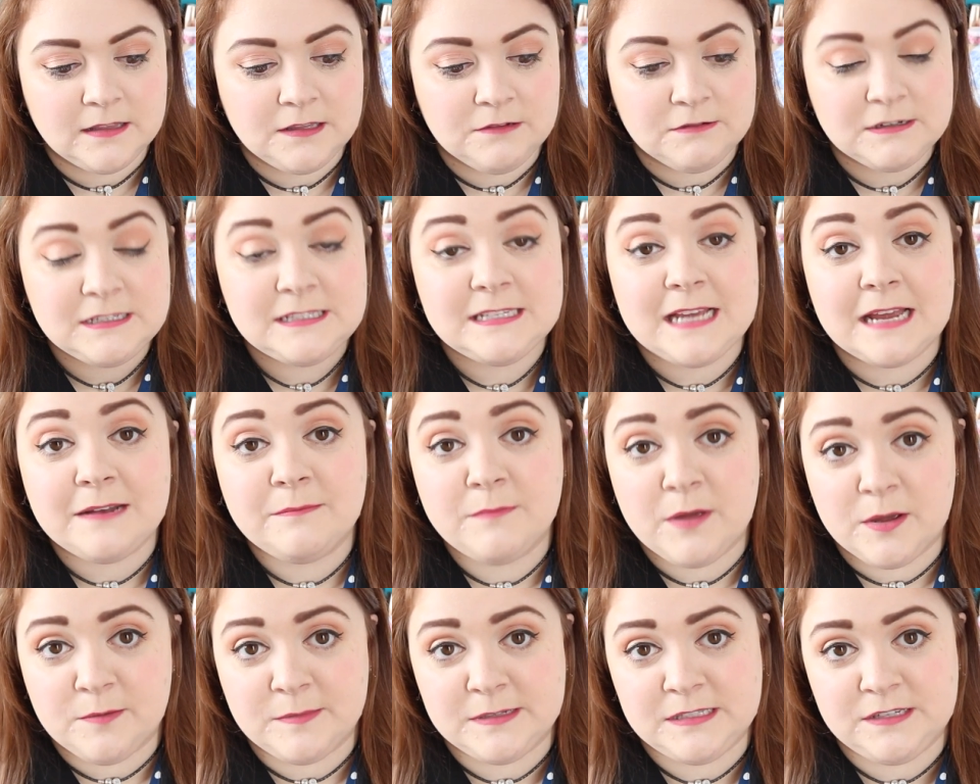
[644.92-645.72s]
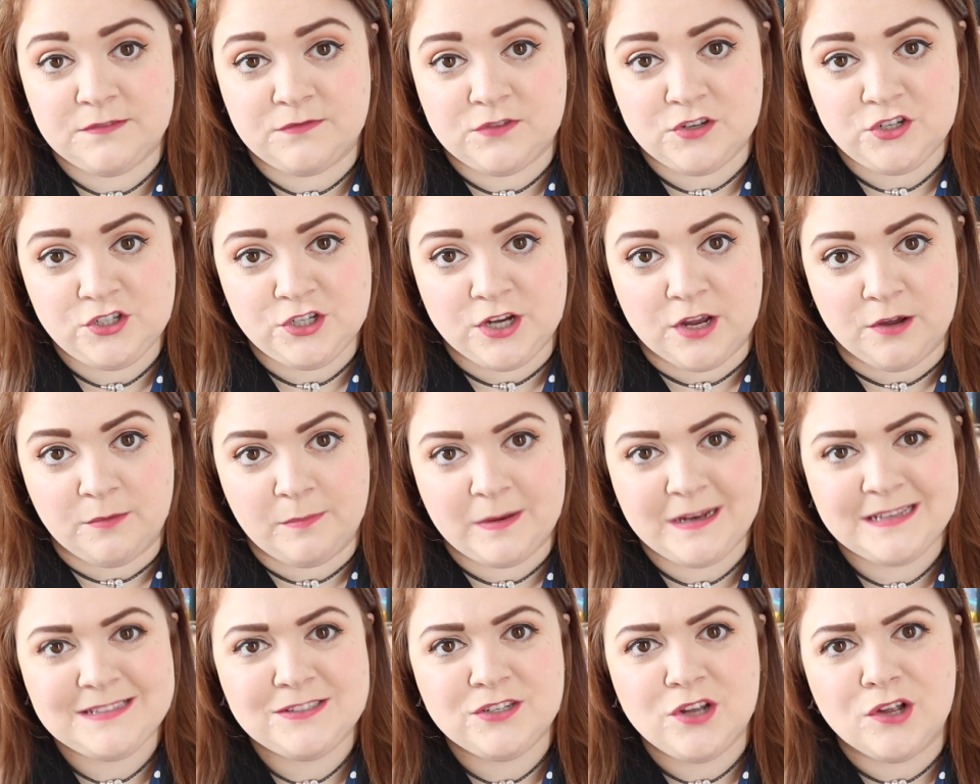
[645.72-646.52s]
There are sad moments of the show,
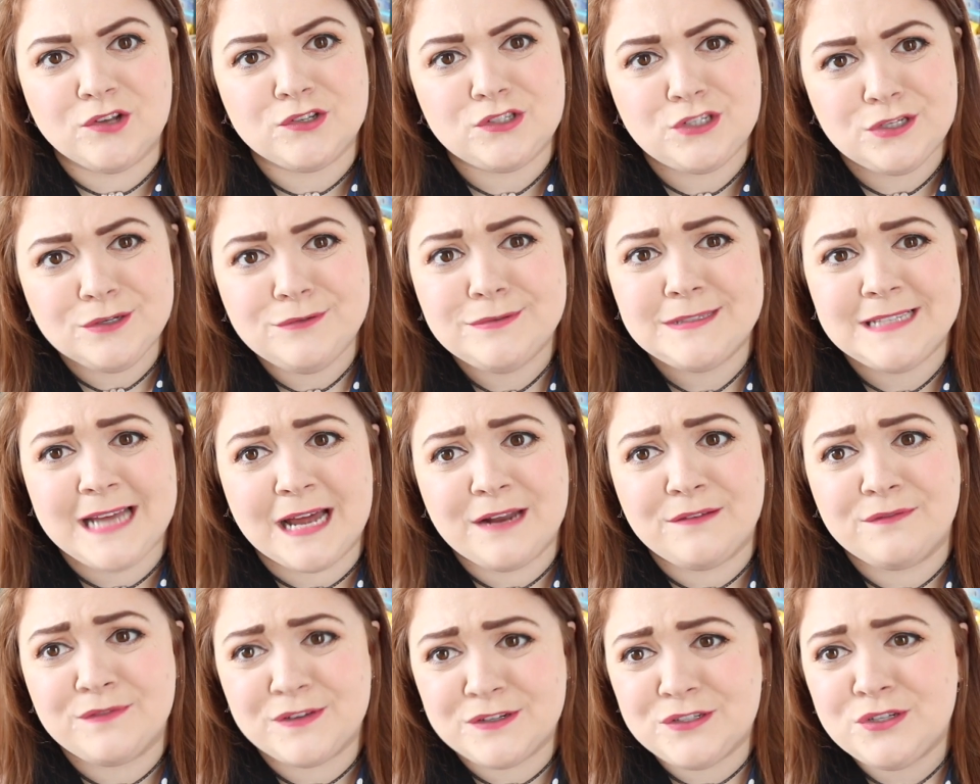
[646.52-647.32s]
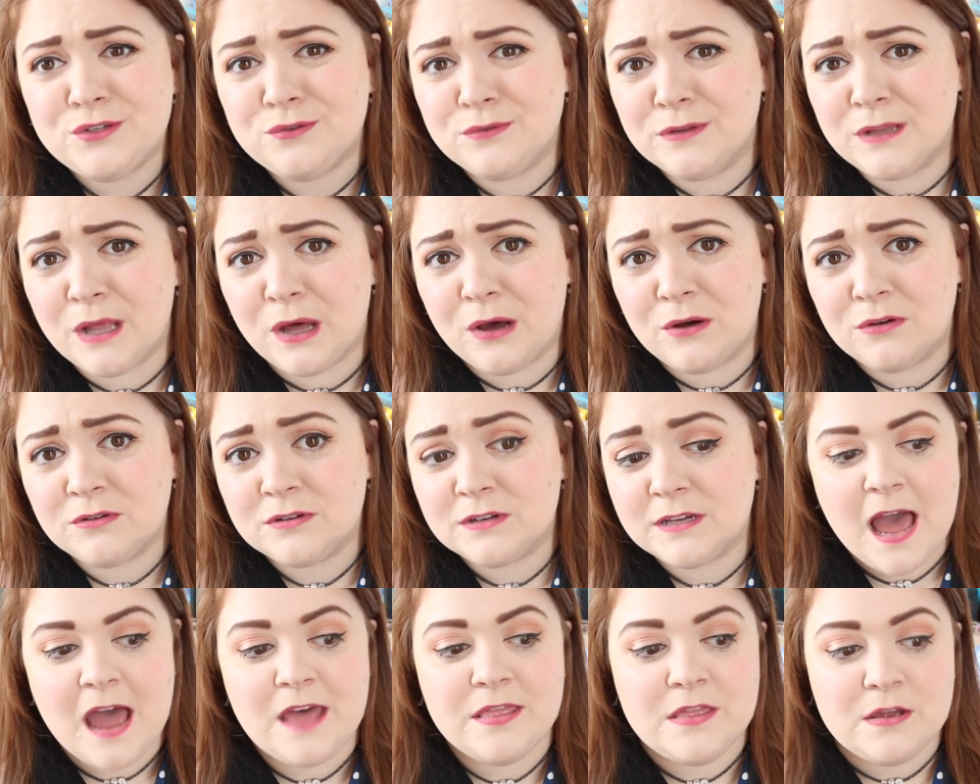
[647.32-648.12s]
but it's not too sad for too
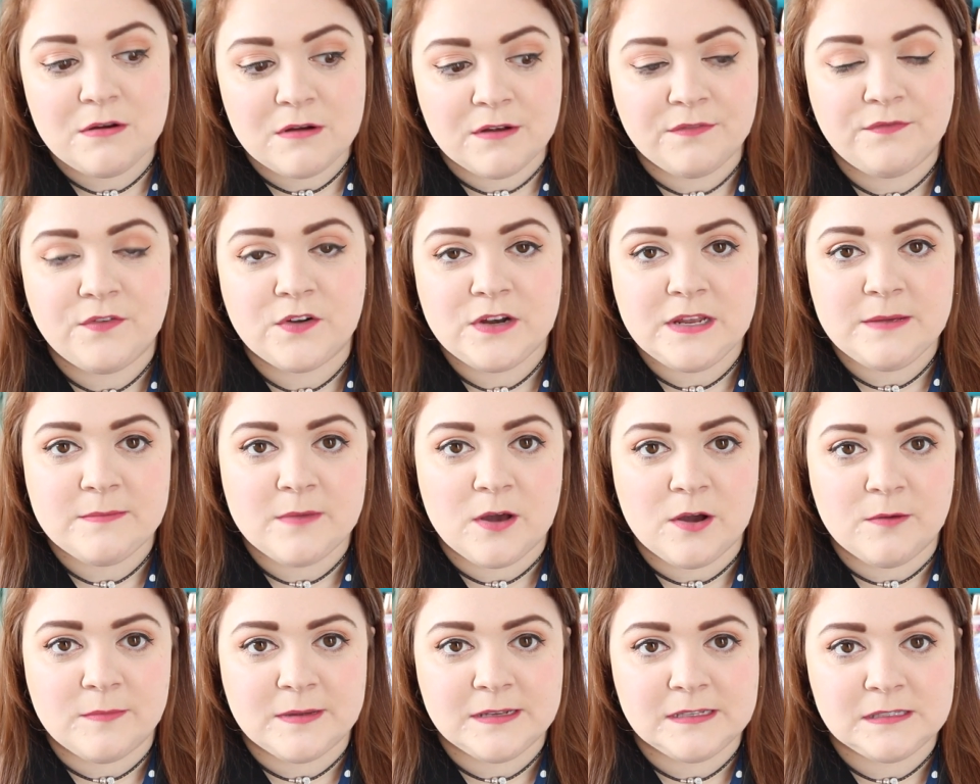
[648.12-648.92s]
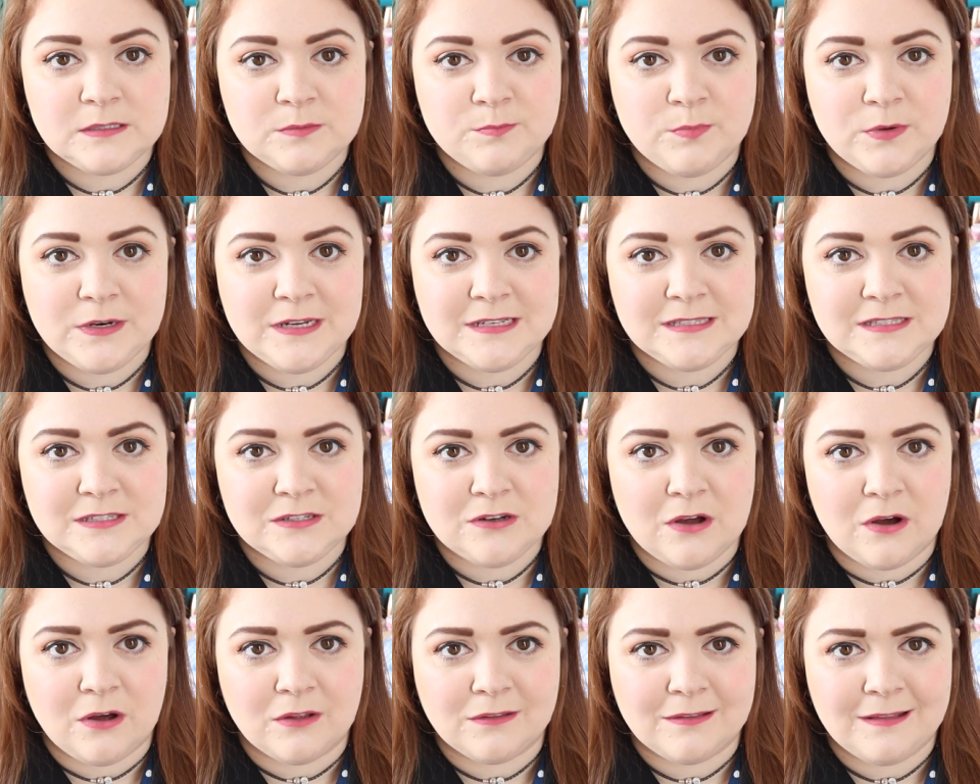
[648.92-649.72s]
long. And there are funny moments, but it's
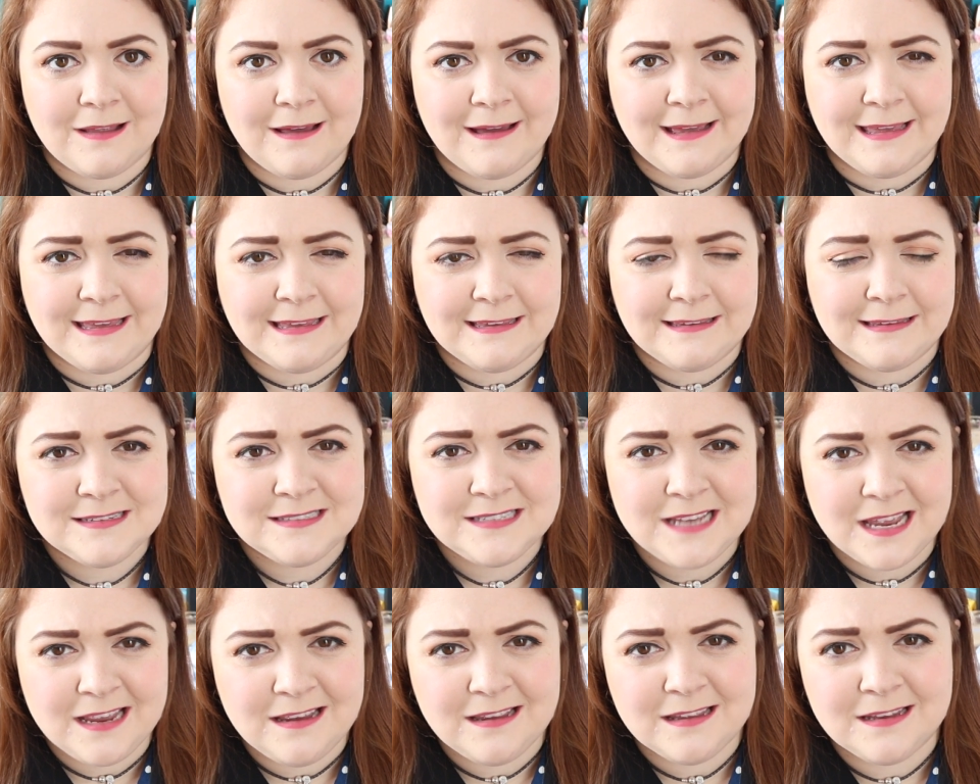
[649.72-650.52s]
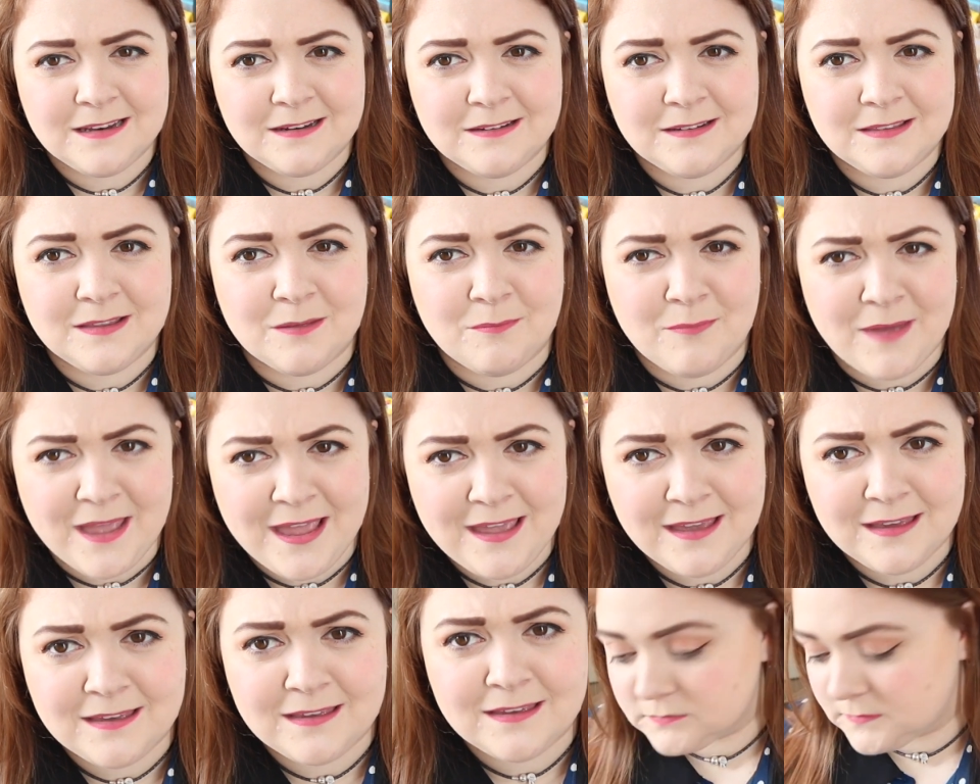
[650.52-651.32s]
not like taking the
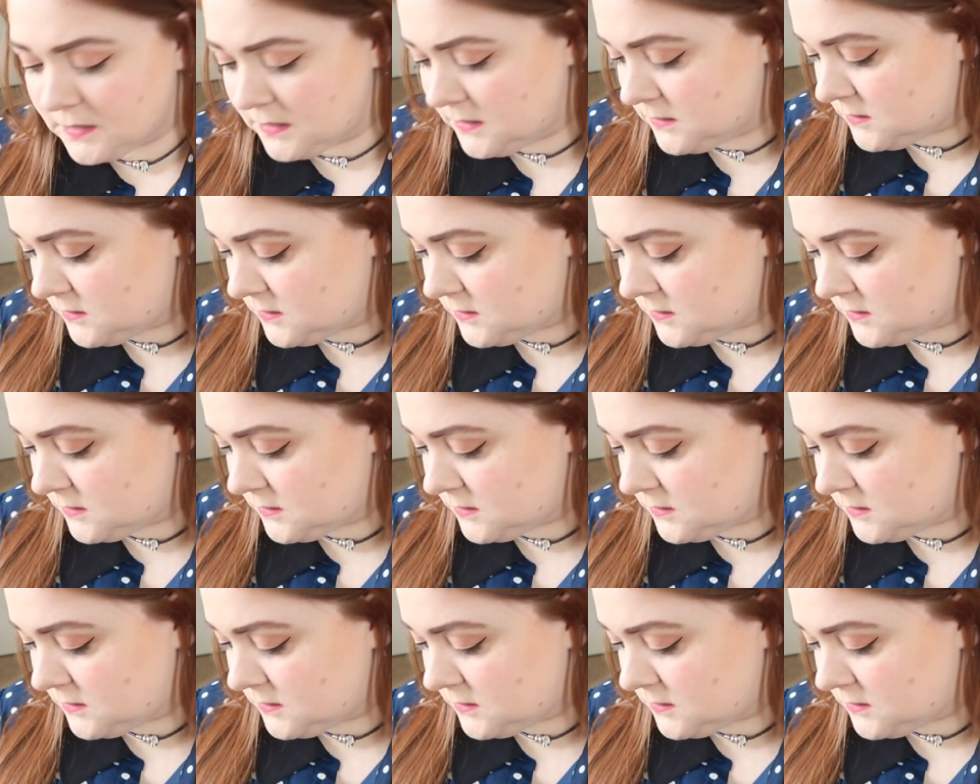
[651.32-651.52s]
mick.